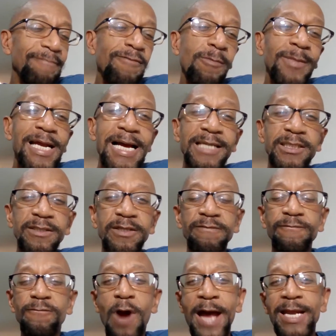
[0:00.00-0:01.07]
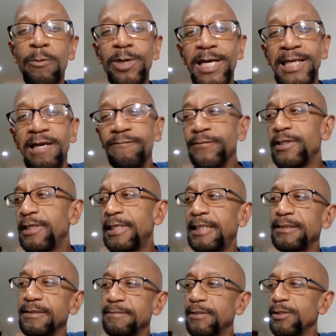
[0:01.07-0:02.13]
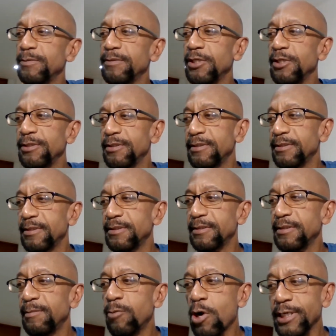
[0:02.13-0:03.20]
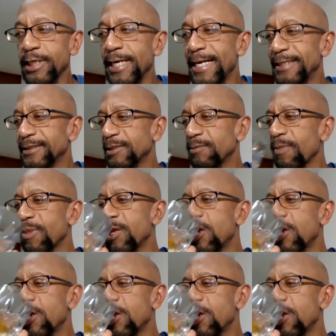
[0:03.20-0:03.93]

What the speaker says: from last Friday when I left the broadcast.